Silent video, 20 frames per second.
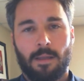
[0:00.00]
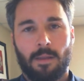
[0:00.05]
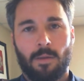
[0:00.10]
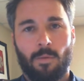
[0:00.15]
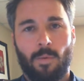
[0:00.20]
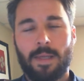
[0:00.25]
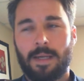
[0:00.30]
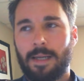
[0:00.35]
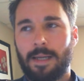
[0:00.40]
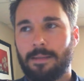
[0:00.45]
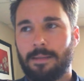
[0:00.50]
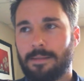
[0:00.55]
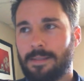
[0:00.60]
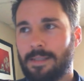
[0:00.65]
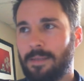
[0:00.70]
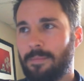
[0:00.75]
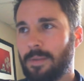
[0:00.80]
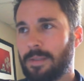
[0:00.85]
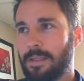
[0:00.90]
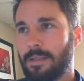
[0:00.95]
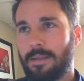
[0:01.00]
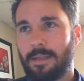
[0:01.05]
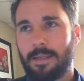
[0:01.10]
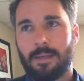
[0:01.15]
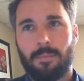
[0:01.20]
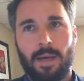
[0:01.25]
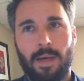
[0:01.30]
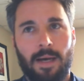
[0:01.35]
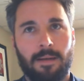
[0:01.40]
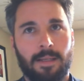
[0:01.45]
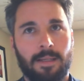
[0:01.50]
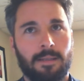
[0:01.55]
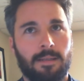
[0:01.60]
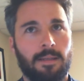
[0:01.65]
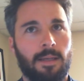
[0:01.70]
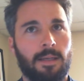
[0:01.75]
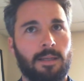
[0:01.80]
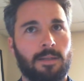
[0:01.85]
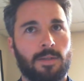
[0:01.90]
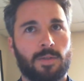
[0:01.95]
the way that I typically think about
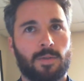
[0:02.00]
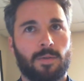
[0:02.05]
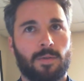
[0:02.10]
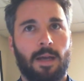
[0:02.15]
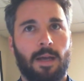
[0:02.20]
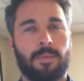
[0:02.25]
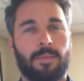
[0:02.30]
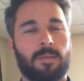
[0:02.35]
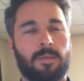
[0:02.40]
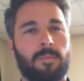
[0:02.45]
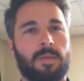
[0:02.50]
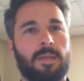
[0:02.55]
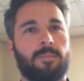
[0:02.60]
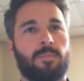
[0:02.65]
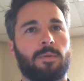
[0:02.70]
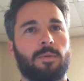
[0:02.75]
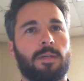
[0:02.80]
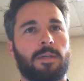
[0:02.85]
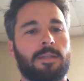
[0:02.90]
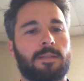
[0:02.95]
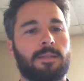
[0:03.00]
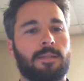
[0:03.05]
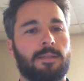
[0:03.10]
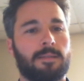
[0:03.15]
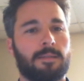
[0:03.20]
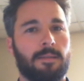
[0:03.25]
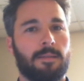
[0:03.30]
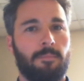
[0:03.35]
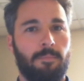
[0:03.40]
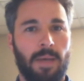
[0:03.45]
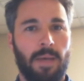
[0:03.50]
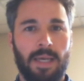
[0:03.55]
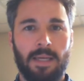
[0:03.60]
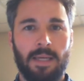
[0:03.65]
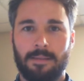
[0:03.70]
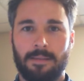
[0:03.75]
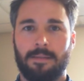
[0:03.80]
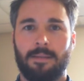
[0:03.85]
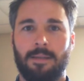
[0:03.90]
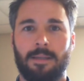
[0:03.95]
it and describe it to people is it's the
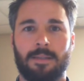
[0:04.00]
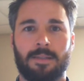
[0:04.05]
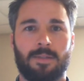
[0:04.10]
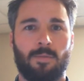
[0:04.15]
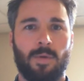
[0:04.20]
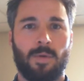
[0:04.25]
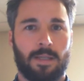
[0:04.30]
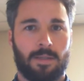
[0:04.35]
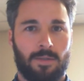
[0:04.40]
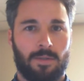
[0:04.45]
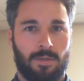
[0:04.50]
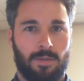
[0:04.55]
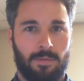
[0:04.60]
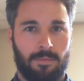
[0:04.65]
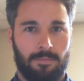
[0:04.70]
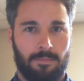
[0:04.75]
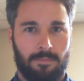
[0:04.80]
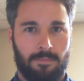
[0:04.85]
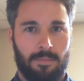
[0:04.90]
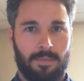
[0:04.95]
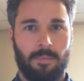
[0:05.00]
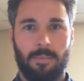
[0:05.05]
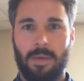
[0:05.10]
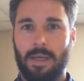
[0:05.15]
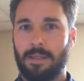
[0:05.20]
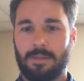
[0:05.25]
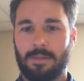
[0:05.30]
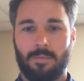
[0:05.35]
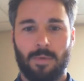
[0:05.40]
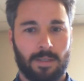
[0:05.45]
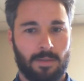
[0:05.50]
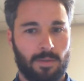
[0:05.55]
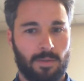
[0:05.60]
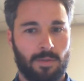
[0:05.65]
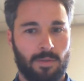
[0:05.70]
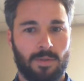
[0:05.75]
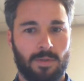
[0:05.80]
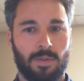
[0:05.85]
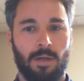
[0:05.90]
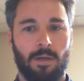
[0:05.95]
bait and switch. It's the bait and
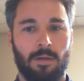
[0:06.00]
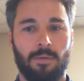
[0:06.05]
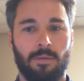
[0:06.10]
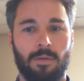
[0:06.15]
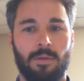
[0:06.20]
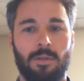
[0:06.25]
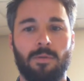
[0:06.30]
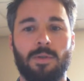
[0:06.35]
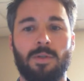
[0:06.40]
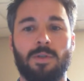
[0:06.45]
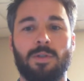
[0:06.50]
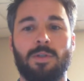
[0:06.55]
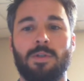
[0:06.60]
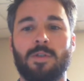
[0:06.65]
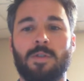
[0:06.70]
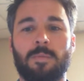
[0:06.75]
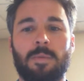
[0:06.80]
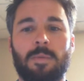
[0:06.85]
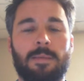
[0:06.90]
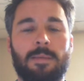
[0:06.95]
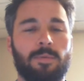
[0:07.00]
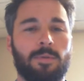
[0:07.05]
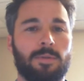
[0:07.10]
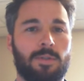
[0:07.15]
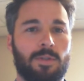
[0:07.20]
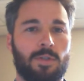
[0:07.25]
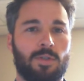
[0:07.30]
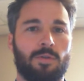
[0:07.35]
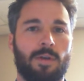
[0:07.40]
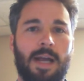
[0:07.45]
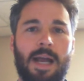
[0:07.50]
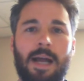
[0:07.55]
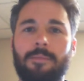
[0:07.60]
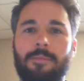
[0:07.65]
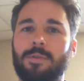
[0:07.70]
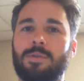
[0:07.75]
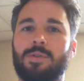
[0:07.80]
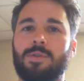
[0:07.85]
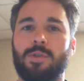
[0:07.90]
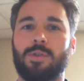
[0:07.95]
switch. So you induce people to
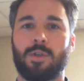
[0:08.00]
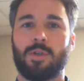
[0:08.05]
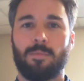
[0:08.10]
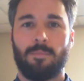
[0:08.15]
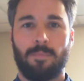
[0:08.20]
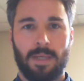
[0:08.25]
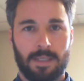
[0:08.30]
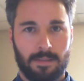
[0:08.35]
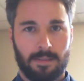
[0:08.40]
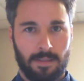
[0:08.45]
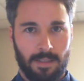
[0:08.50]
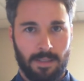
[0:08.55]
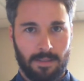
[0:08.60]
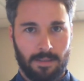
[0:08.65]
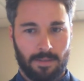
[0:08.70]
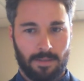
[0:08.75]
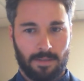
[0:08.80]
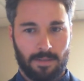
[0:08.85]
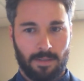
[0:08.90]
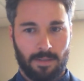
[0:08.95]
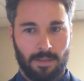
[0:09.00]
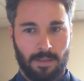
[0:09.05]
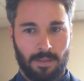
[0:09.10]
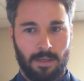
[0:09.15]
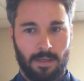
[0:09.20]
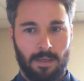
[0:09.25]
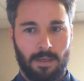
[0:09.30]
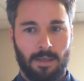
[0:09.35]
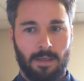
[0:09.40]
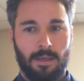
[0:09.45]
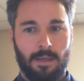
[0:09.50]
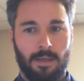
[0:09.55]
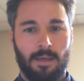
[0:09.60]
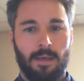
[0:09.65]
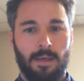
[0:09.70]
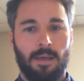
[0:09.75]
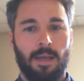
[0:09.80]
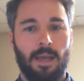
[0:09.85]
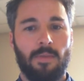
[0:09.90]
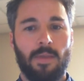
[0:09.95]
travel to your business,
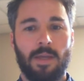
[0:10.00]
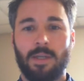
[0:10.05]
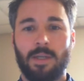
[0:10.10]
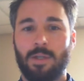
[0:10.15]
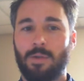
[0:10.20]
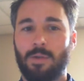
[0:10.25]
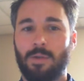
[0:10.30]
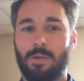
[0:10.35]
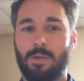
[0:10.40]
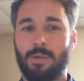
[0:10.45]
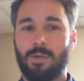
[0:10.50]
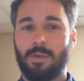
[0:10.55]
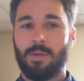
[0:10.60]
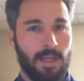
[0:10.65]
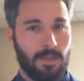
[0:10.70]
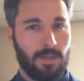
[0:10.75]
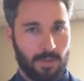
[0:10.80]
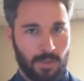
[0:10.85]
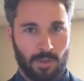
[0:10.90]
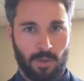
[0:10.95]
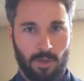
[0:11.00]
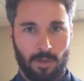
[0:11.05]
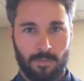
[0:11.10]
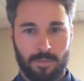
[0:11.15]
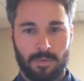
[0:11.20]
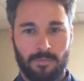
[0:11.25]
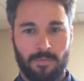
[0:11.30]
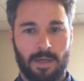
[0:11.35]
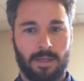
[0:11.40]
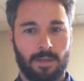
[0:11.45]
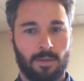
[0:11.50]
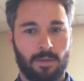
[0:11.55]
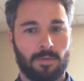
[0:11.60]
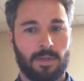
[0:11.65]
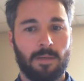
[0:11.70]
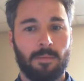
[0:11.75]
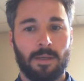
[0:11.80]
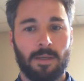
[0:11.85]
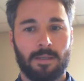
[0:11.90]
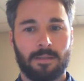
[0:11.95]
and then you change the terms of that
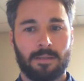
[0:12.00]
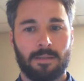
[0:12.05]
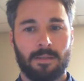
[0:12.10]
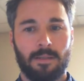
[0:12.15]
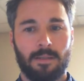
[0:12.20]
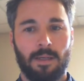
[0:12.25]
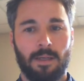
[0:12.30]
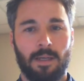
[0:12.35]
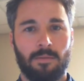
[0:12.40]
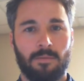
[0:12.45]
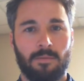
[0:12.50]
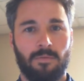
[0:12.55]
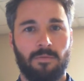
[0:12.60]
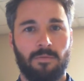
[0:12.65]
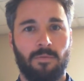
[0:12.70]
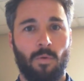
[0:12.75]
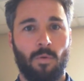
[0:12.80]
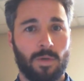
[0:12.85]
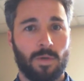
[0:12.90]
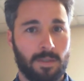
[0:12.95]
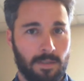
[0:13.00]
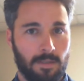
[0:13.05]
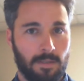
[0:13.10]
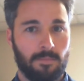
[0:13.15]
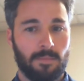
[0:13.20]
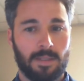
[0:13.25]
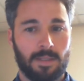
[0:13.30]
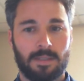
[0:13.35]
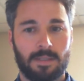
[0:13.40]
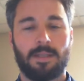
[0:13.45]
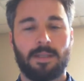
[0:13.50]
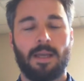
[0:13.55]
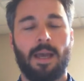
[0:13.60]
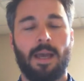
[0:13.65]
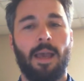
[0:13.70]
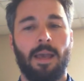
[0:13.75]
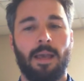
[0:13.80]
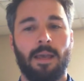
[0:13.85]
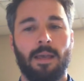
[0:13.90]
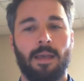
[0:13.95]
agreement and force them to
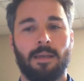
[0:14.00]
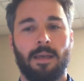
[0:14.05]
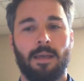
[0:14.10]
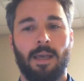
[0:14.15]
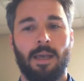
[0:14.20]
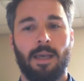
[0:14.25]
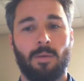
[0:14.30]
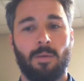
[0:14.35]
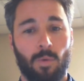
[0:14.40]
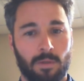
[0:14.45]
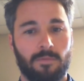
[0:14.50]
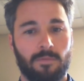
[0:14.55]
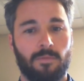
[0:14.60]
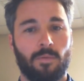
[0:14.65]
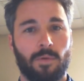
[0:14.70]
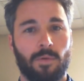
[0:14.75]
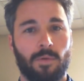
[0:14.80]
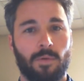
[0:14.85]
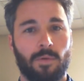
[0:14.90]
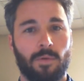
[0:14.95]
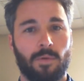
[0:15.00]
stay and work for you.